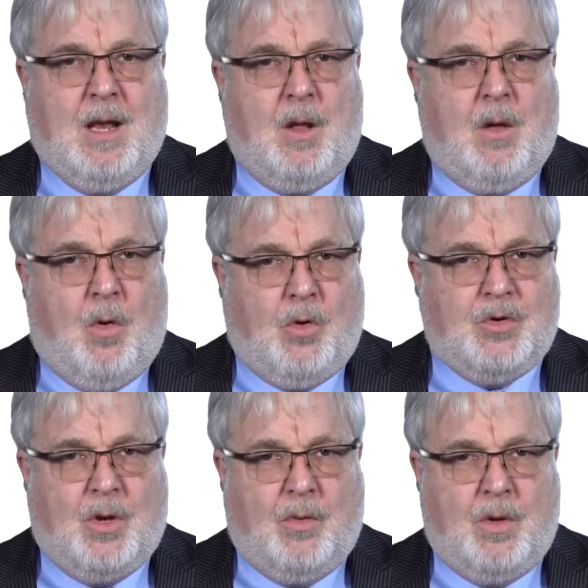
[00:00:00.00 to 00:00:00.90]
And
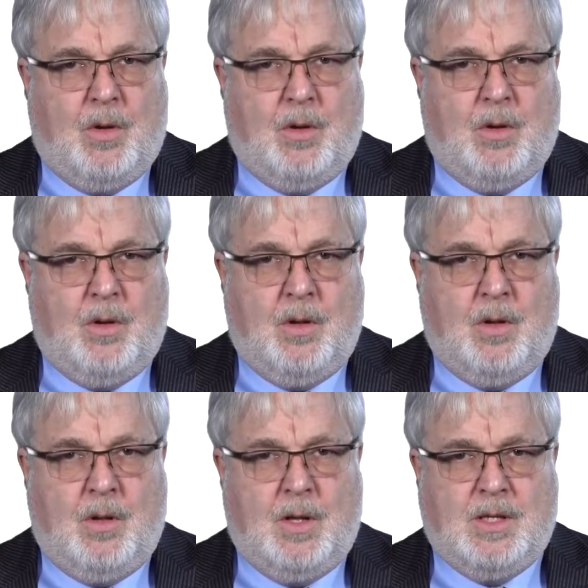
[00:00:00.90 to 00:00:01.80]
also,
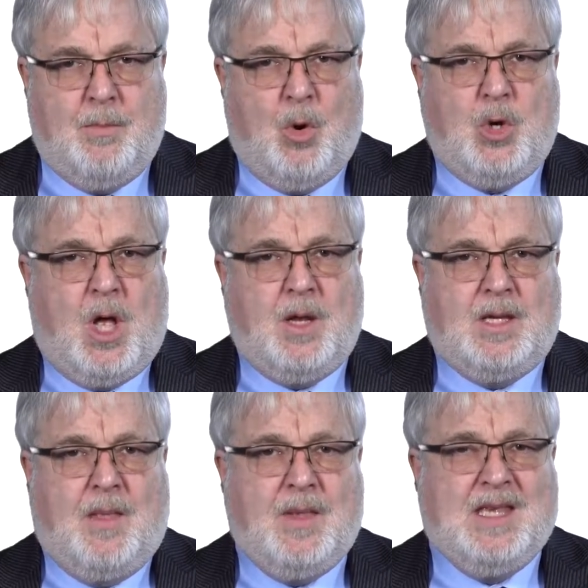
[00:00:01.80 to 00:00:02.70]
it's important to
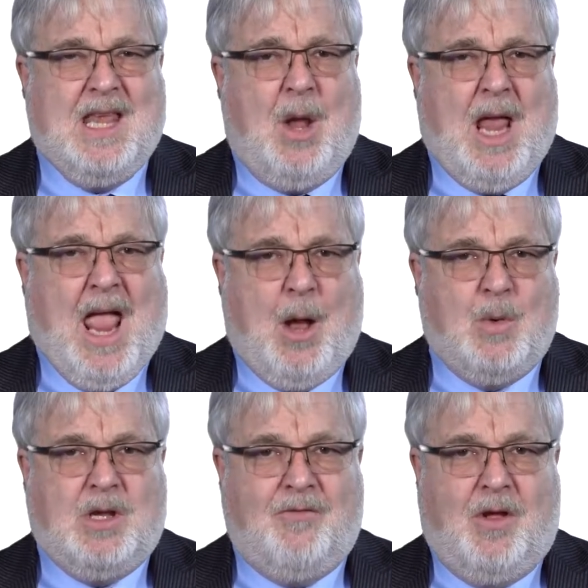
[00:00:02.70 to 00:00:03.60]
understand that seeking
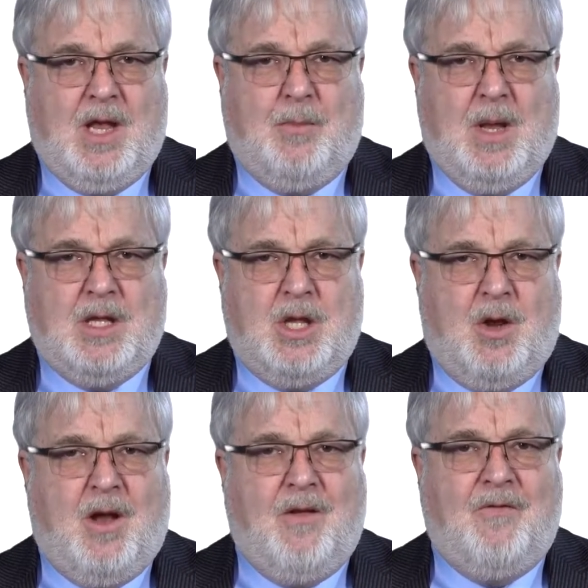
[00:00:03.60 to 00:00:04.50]
equity funding means
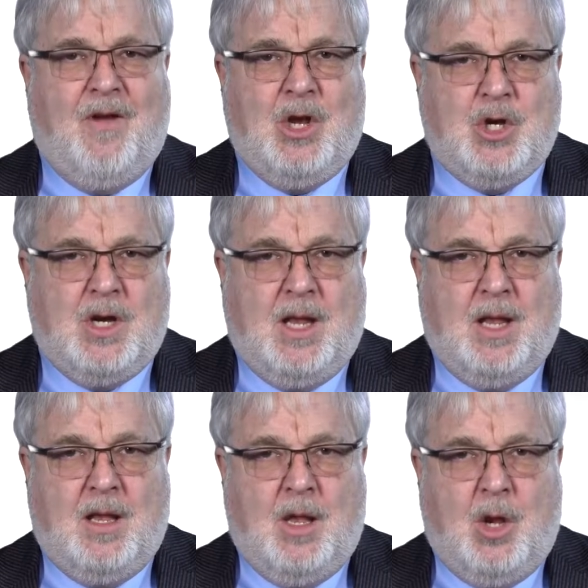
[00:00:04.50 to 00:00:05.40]
that you're eventually
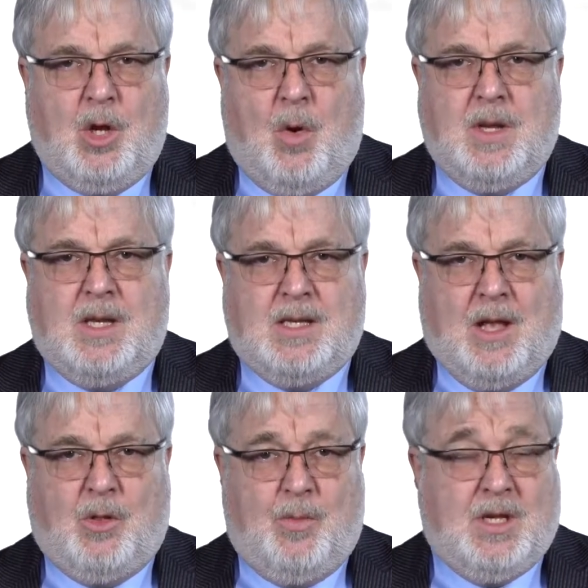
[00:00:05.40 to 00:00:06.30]
going to
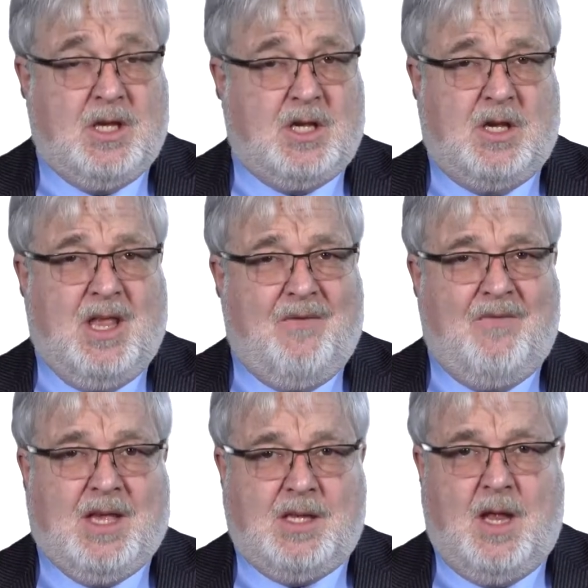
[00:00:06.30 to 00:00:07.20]
sell the business because the
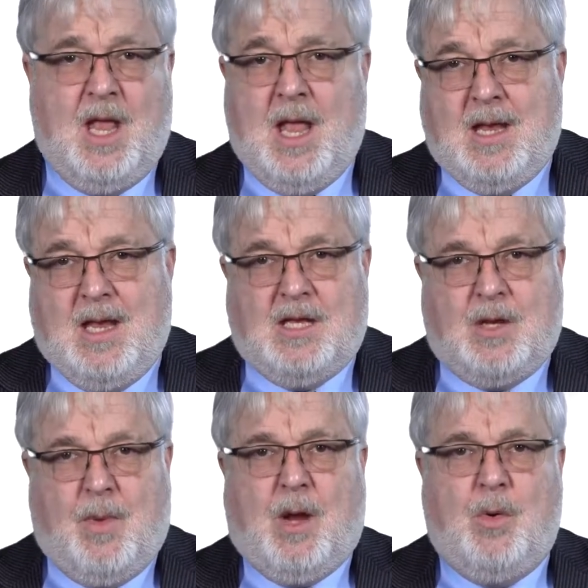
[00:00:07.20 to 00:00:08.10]
investor
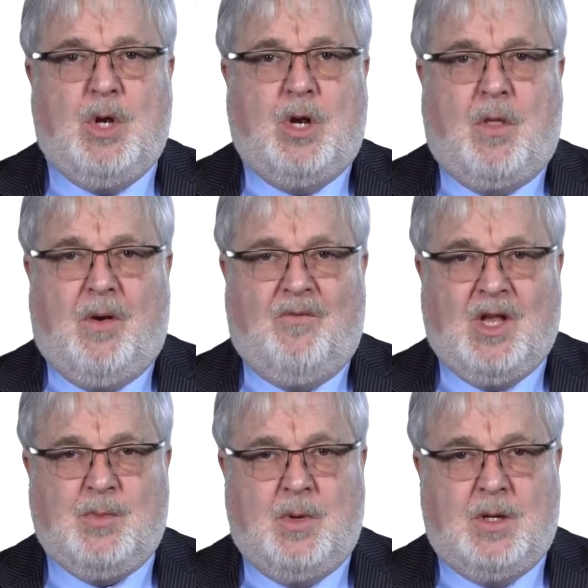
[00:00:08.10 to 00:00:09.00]
needs to make a return on their
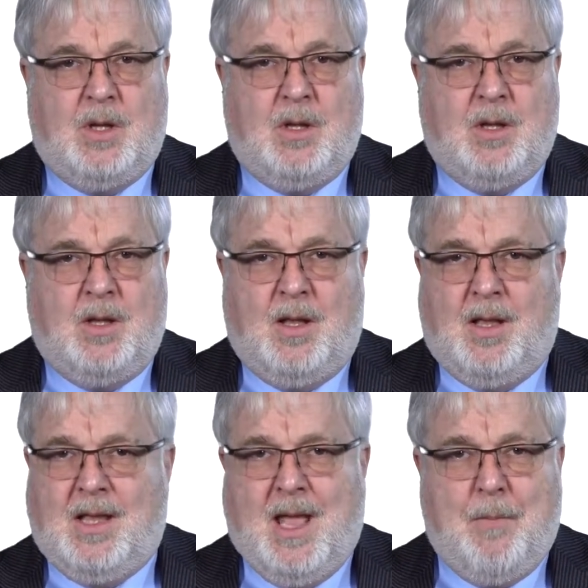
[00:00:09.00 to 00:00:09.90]
investment.
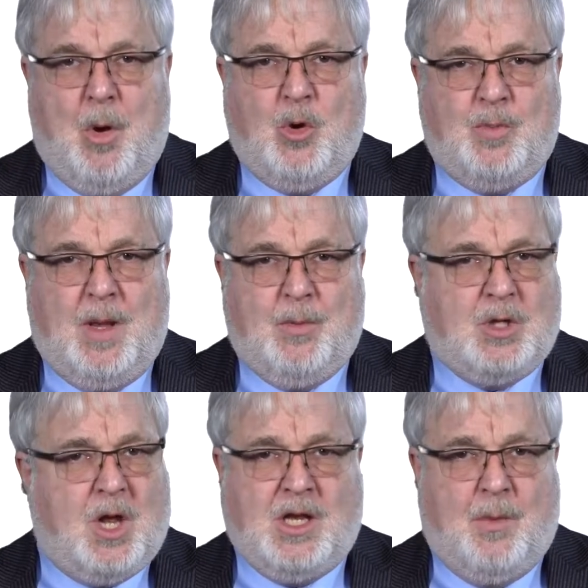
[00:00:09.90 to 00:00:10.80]
Yet most people
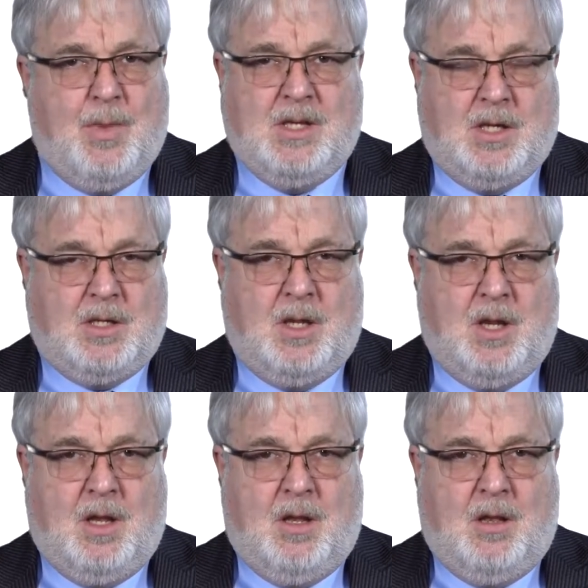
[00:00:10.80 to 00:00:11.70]
starting a business
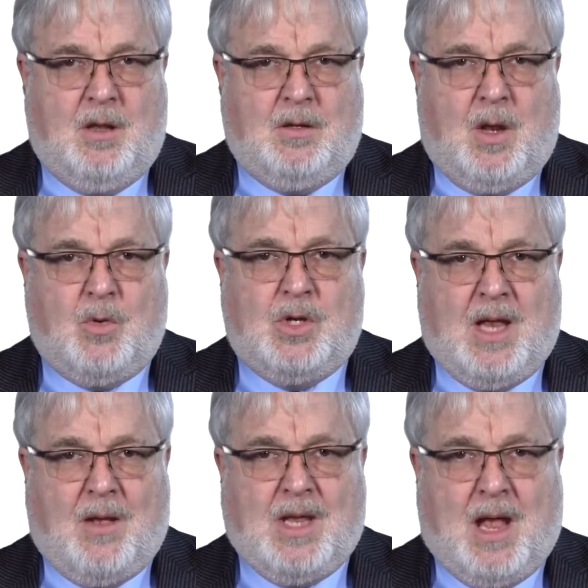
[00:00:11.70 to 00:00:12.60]
don't
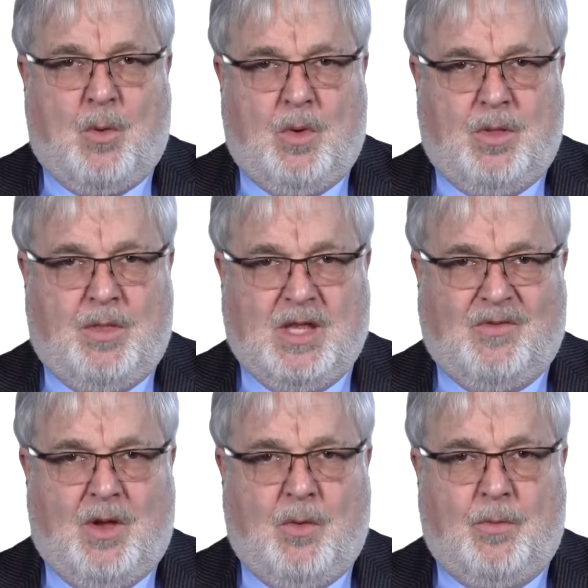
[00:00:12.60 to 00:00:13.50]
start out with this
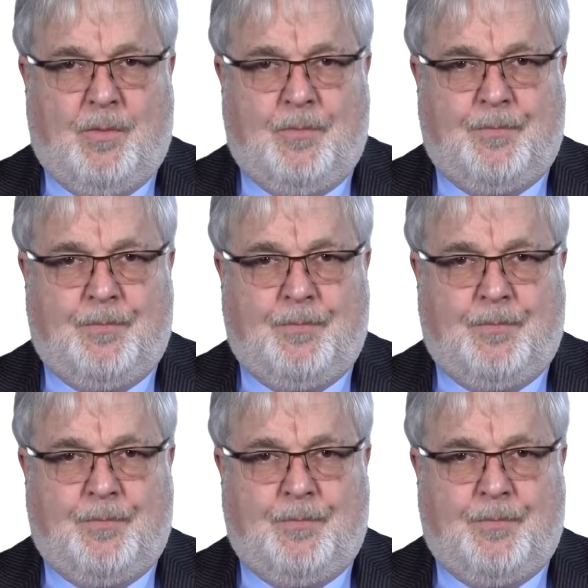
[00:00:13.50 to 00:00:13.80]
view.